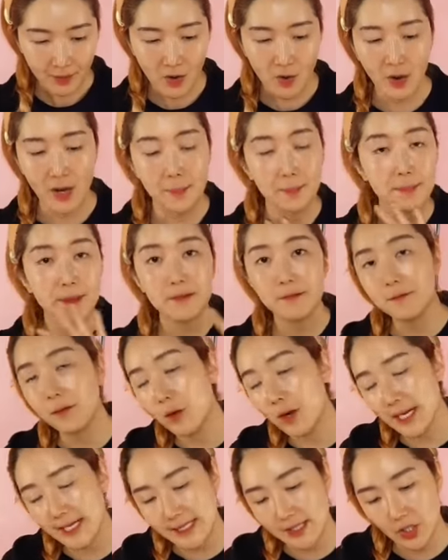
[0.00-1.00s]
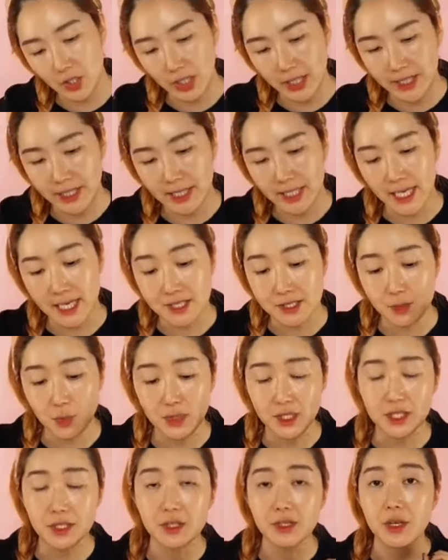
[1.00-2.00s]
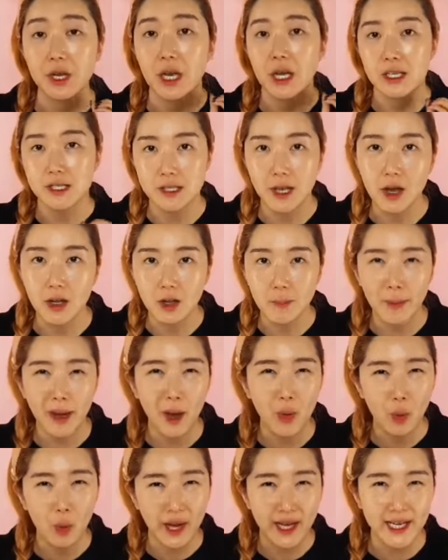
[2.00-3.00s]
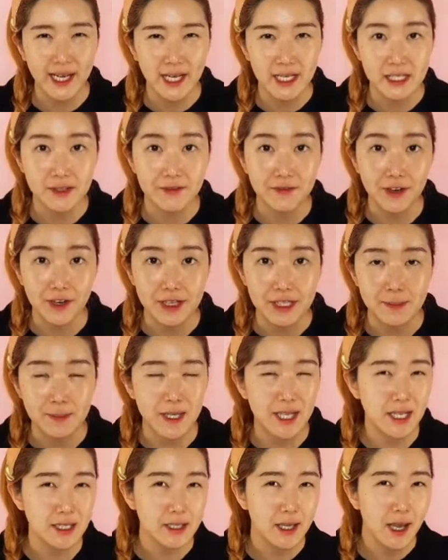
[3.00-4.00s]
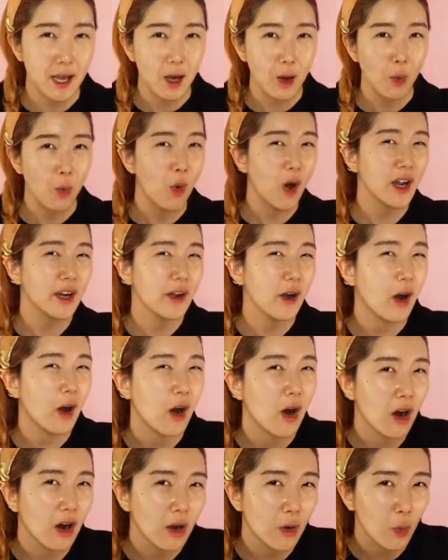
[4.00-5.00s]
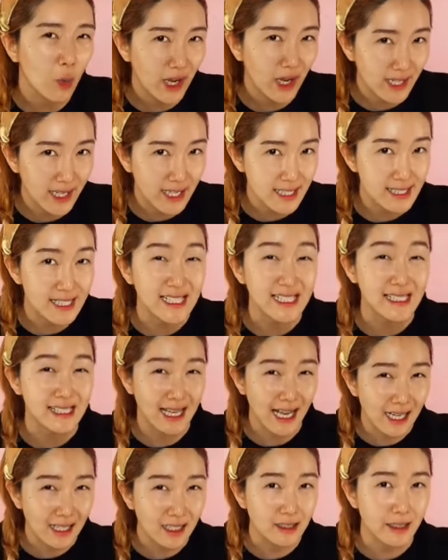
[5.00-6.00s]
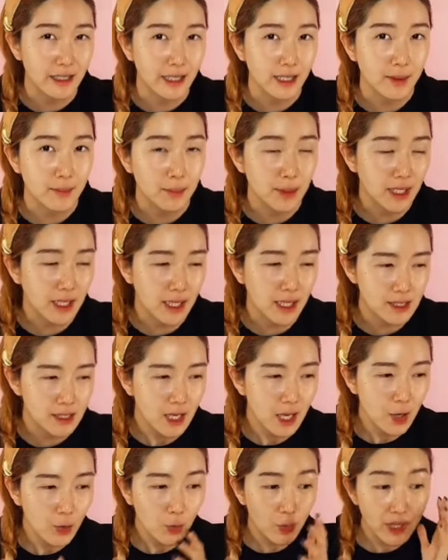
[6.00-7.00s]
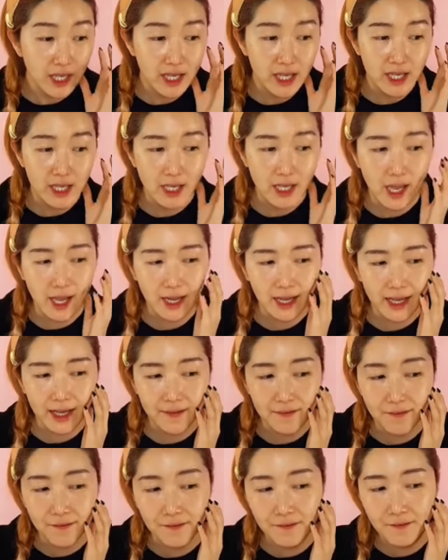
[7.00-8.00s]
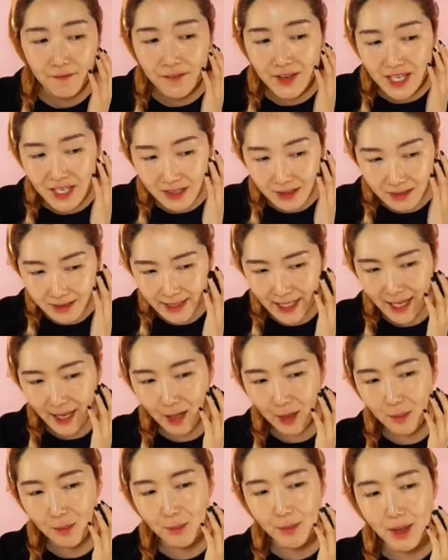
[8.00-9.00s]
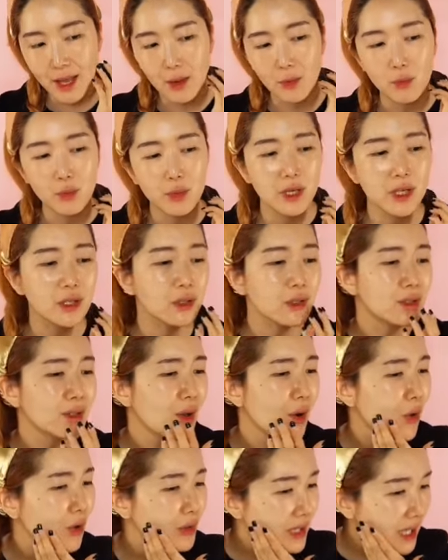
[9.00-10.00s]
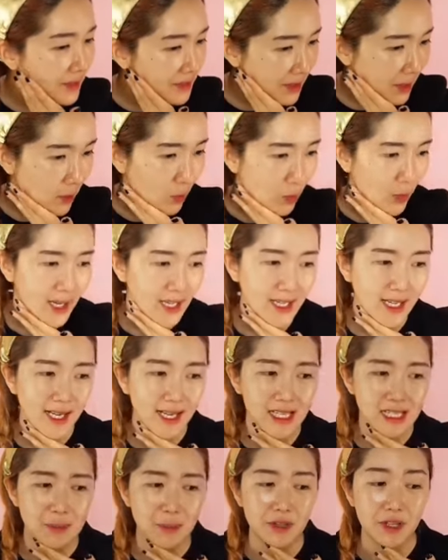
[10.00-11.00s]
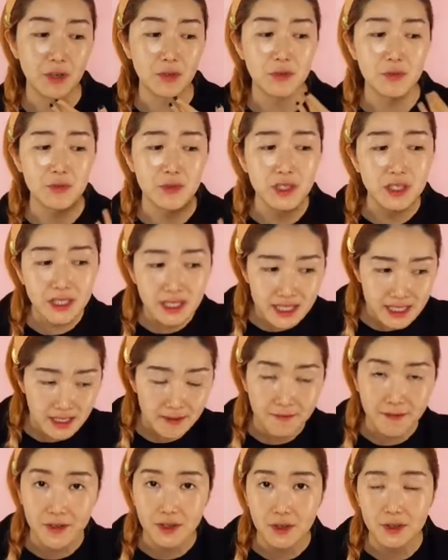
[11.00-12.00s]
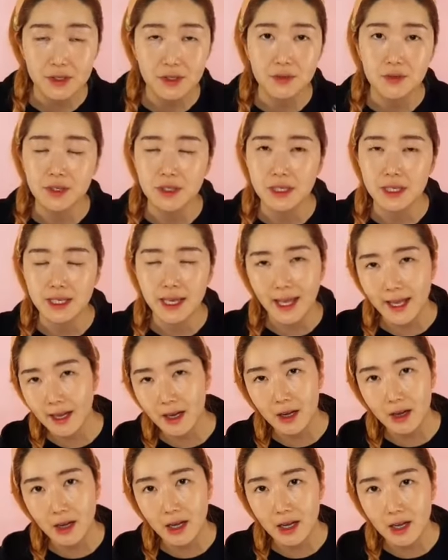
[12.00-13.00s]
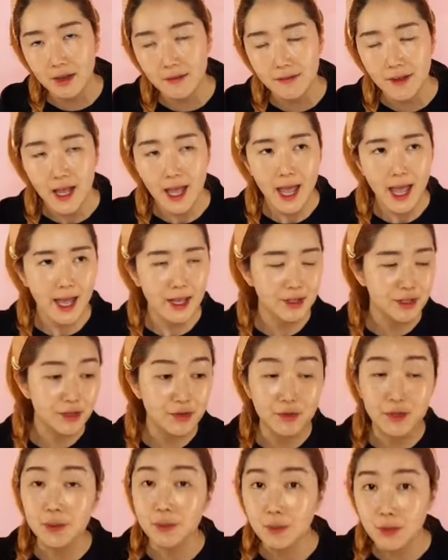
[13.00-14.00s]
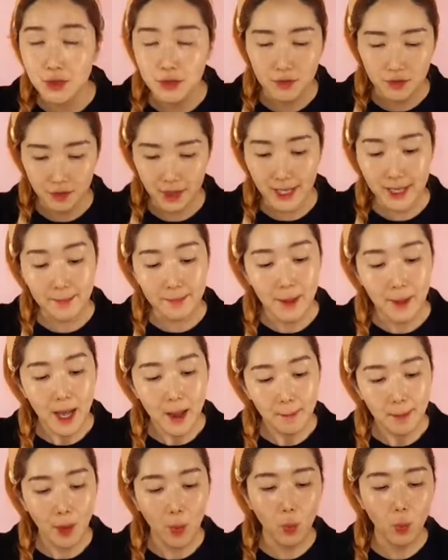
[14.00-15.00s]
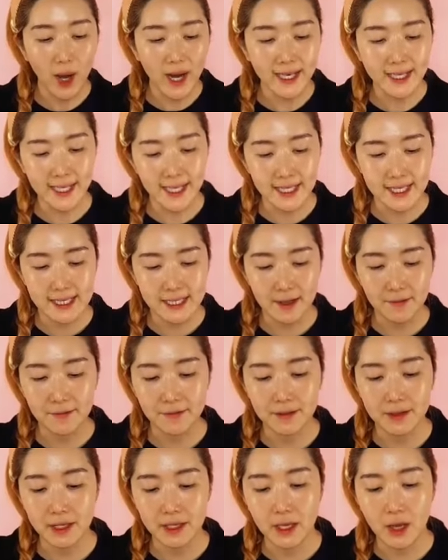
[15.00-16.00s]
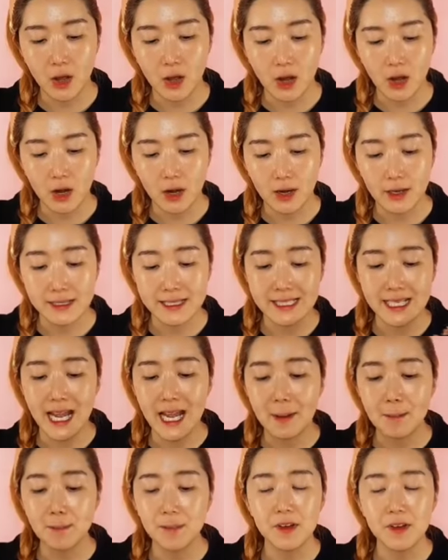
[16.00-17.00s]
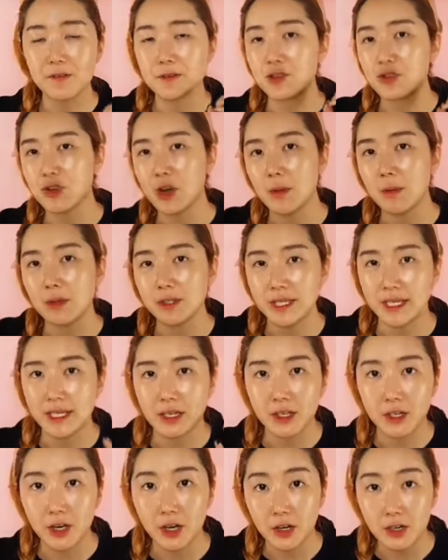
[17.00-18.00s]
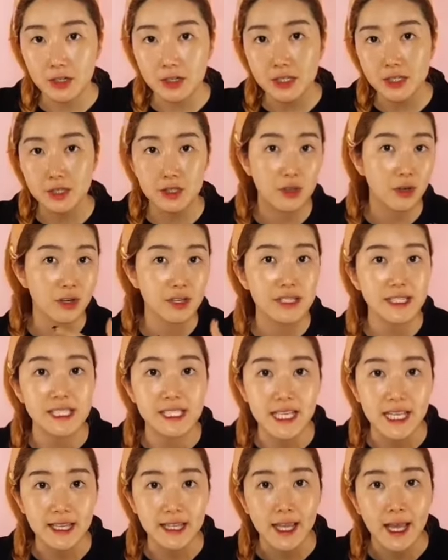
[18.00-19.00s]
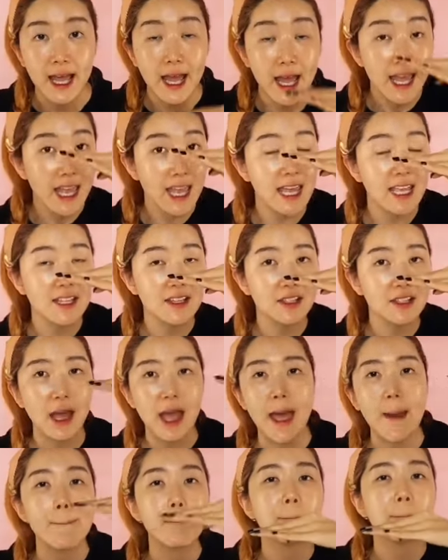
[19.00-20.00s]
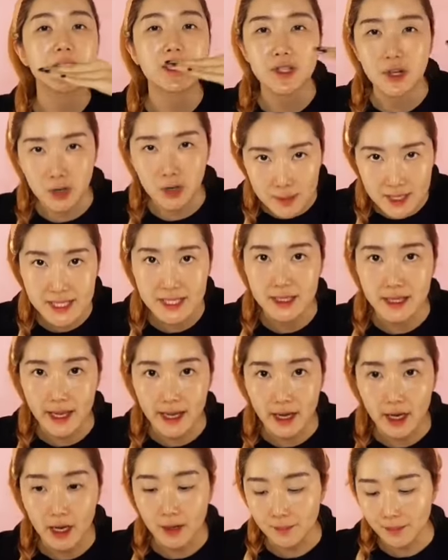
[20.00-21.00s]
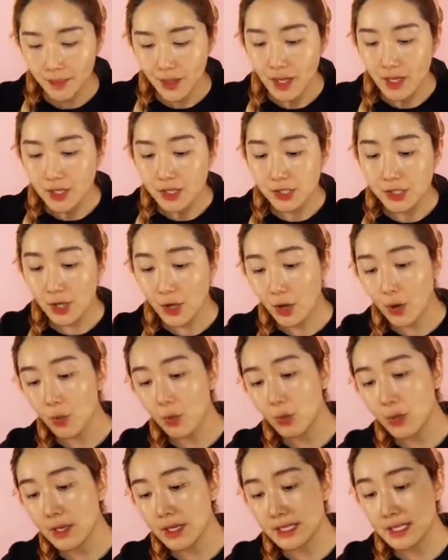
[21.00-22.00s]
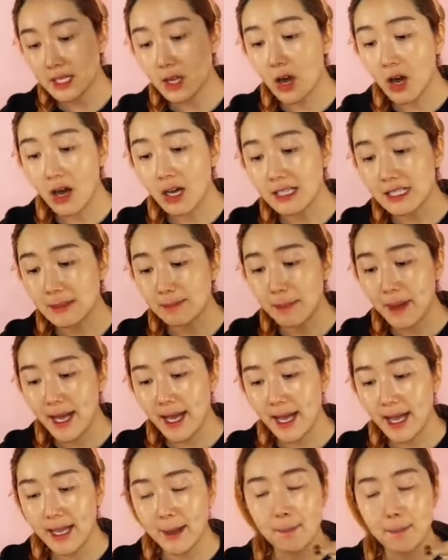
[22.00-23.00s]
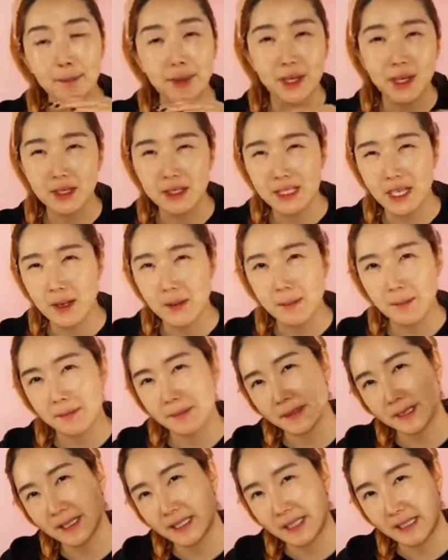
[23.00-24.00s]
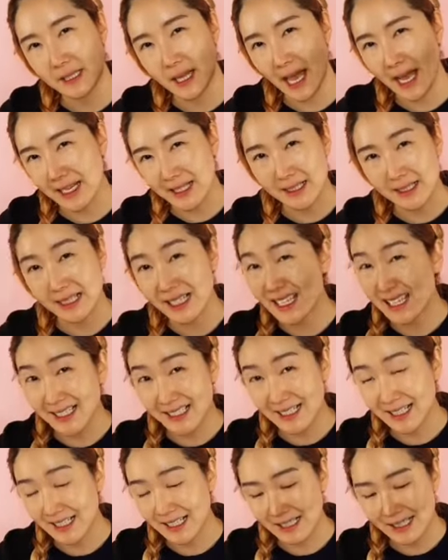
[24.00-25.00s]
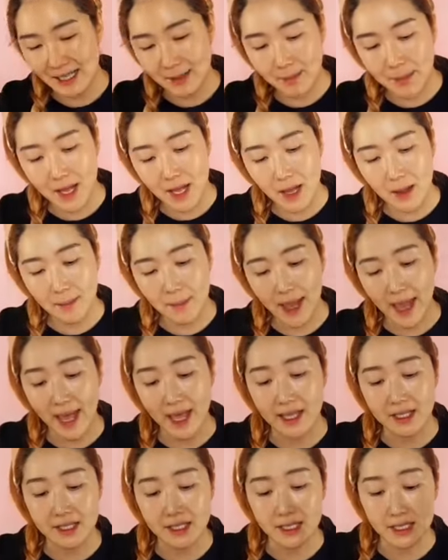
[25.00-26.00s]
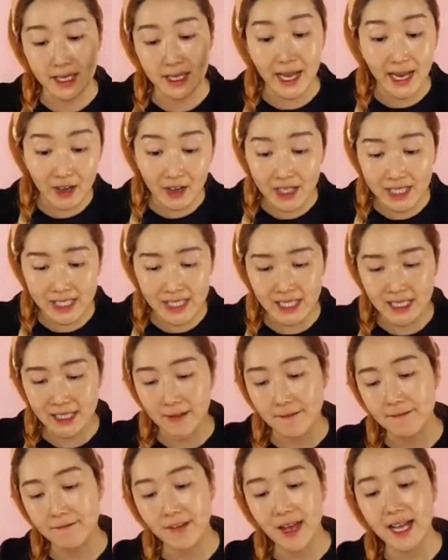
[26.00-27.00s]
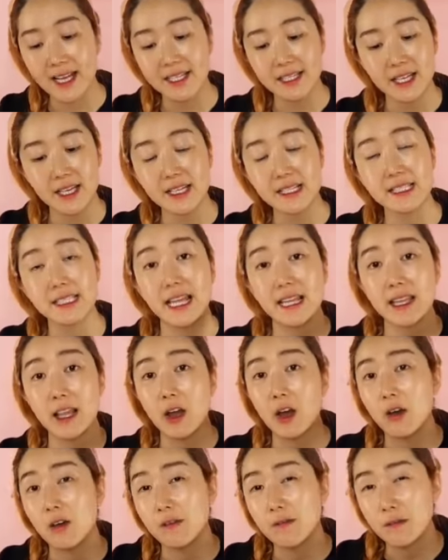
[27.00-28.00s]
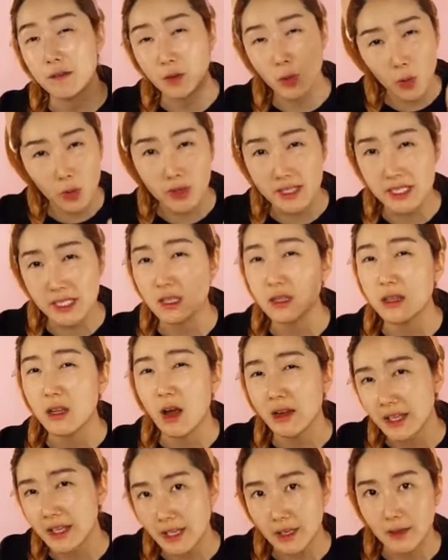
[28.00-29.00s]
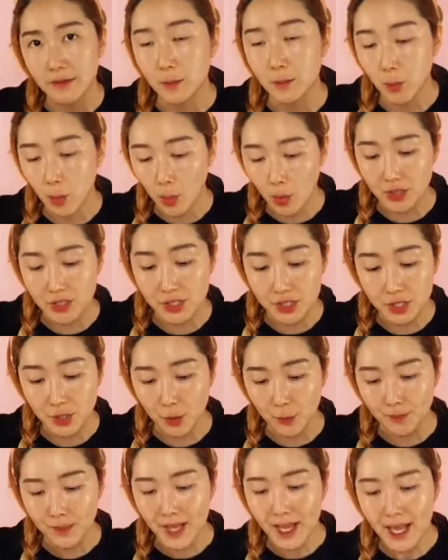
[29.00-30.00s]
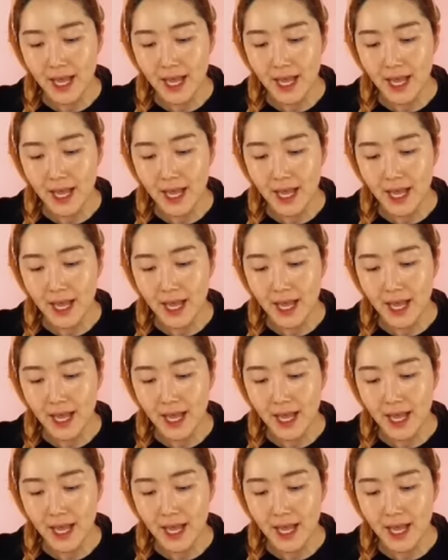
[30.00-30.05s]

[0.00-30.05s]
All right, before I start anything, I just wanted to talk about whiteheads first because what are whiteheads exactly? Because we can feel them and we know that they're whiteheads, but they're really difficult to really care of and to remove, right? But whiteheads definitely are a type of trouble that occurs to our skin in the epidermis layer. So it's caused by buildups, excess sebum and keratin and fine dust and of Pores clogging up the pores too.